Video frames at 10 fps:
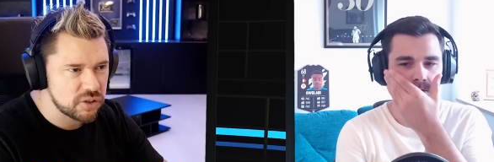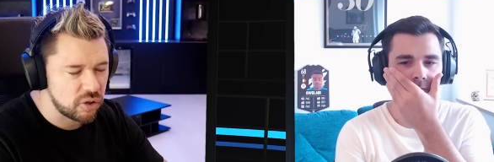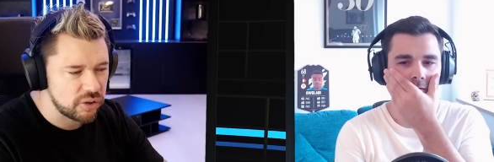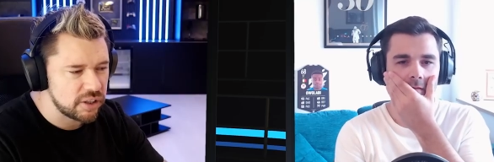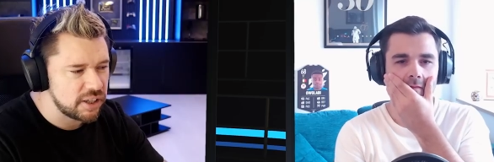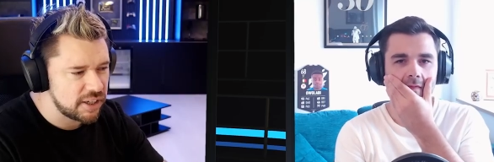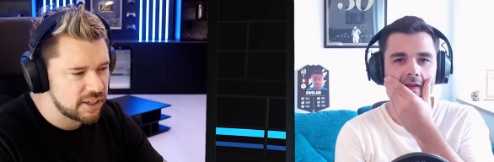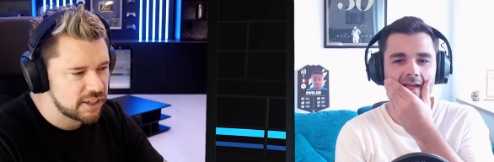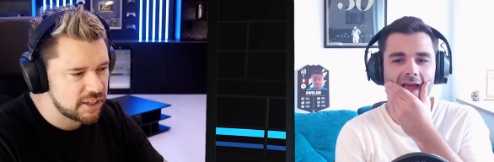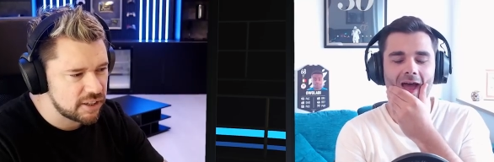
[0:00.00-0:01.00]
Speaker 1: on.
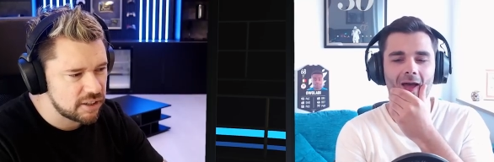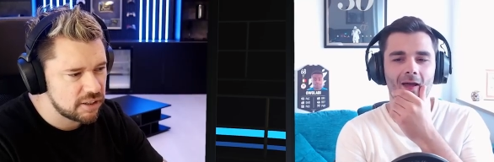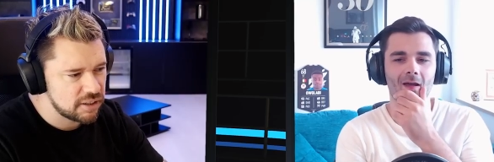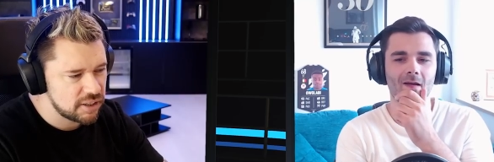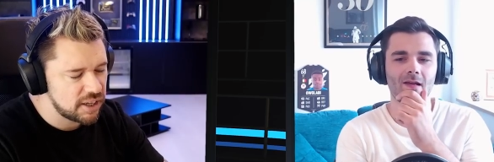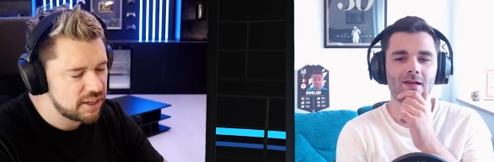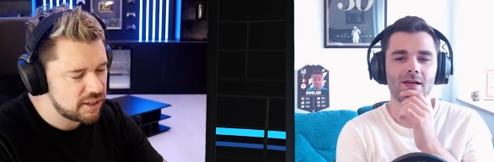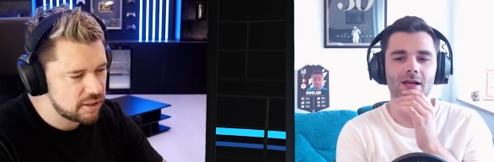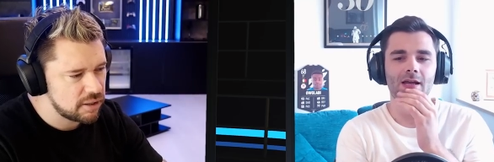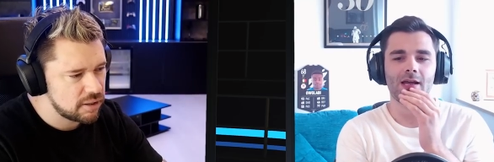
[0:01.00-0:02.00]
Yeah. Yeah.
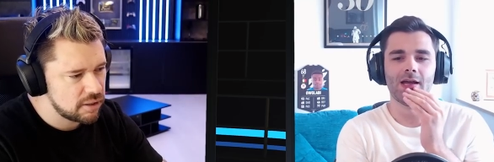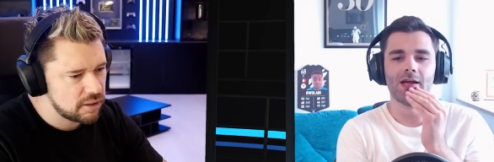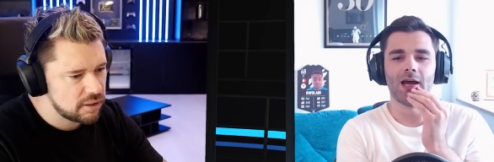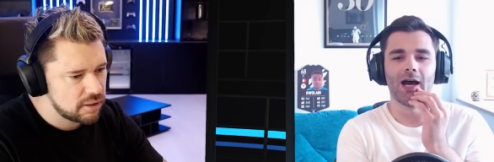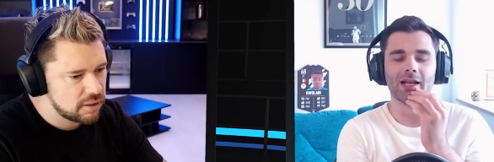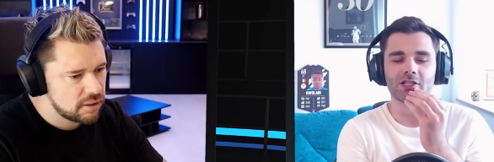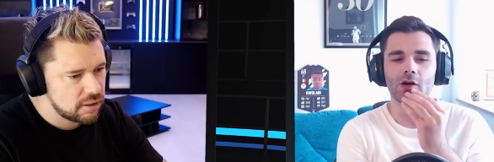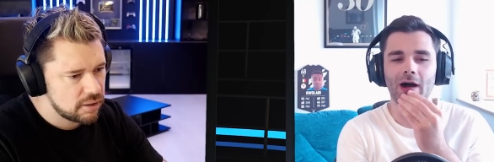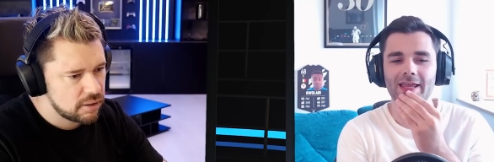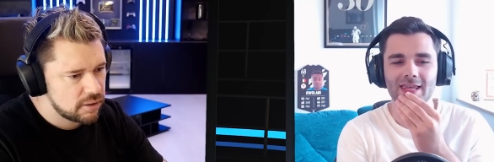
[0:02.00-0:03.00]
Yeah. And so
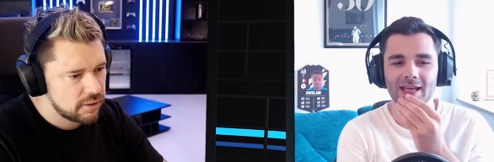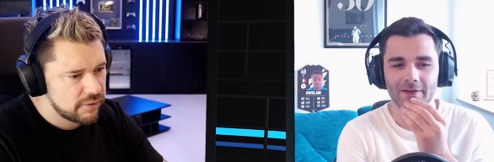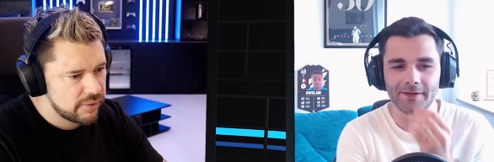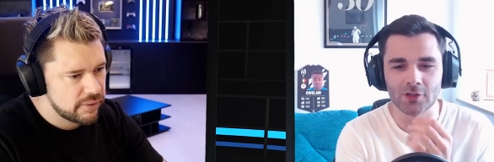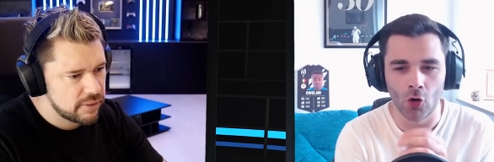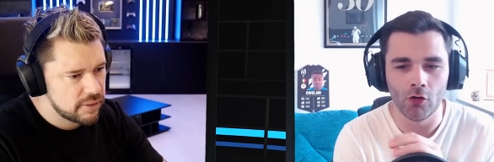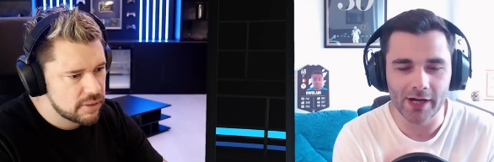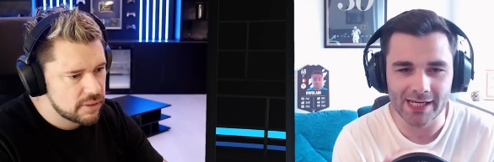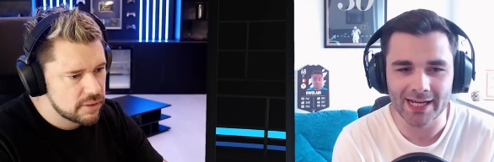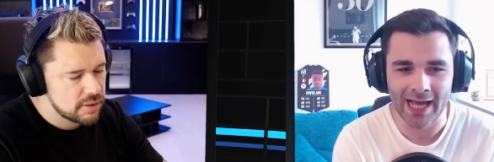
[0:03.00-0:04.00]
I think if he's
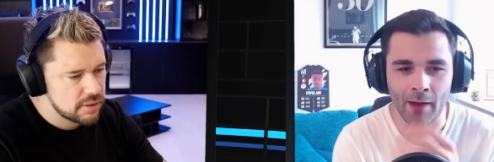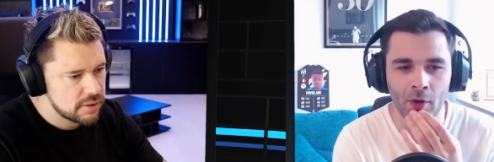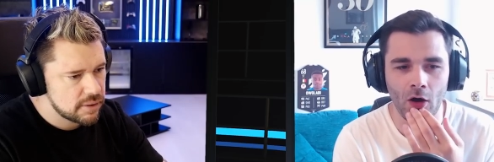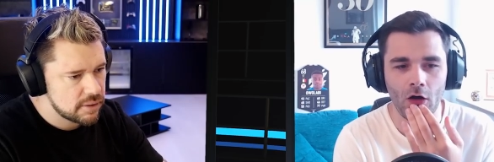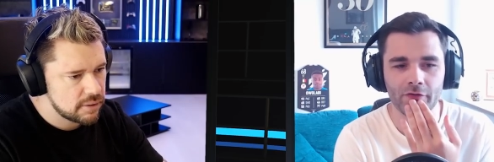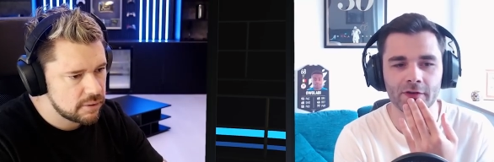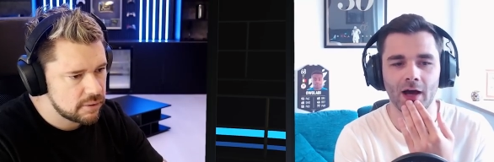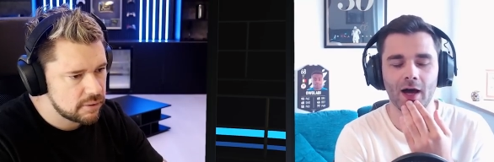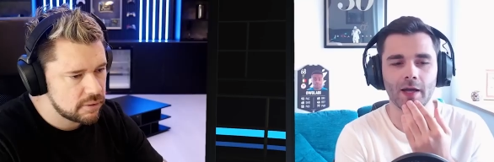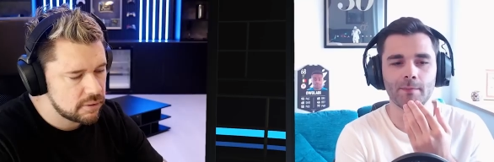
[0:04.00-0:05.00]
already a cam at
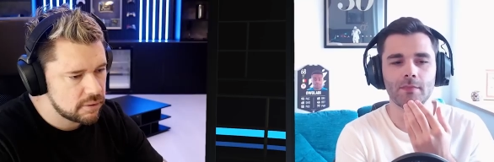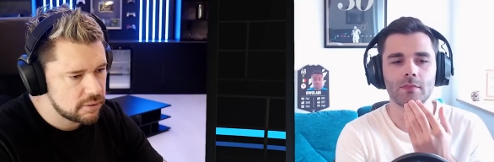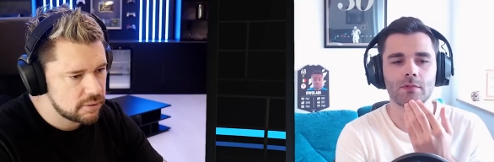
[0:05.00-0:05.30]
Hoffenheim...